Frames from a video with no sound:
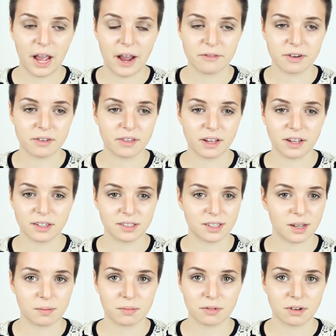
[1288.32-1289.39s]
Everything is
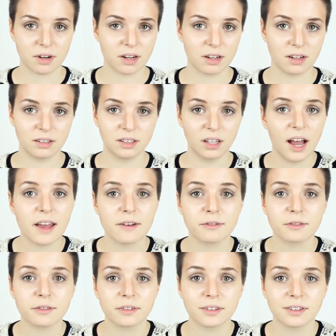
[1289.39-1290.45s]
temporary.
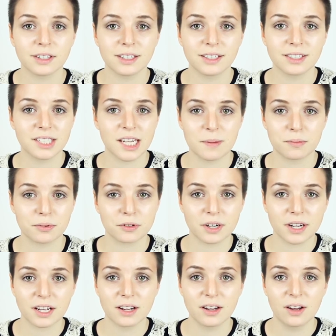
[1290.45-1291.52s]
Life is
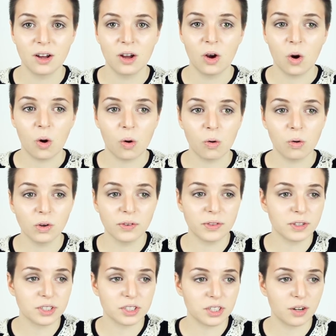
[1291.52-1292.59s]
temporary. All of
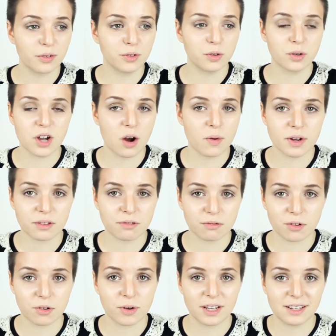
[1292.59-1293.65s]
the stuff you're going
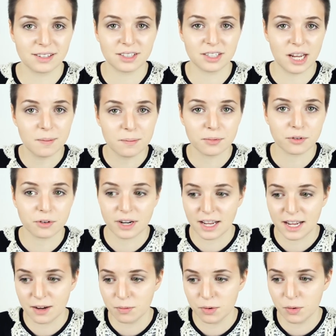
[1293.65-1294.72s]
through is temporary.
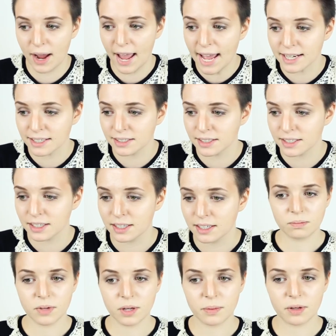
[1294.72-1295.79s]
It will end.
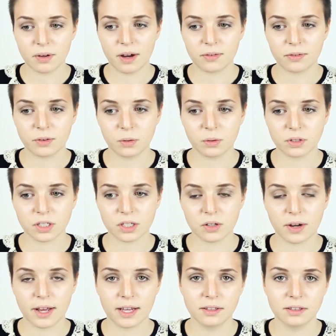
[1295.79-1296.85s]
Maybe you have thoughts in
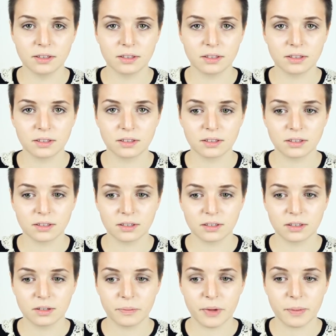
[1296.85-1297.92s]
your head.
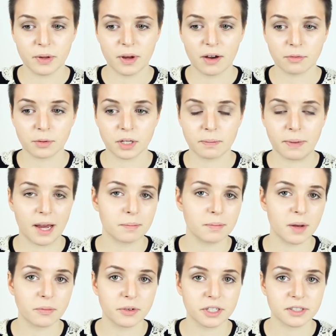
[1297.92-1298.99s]
Maybe you have really bad
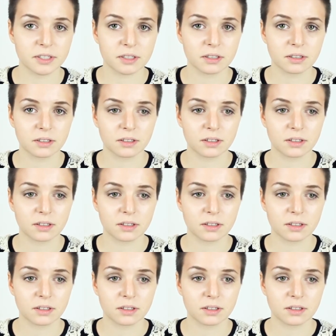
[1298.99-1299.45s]
memories.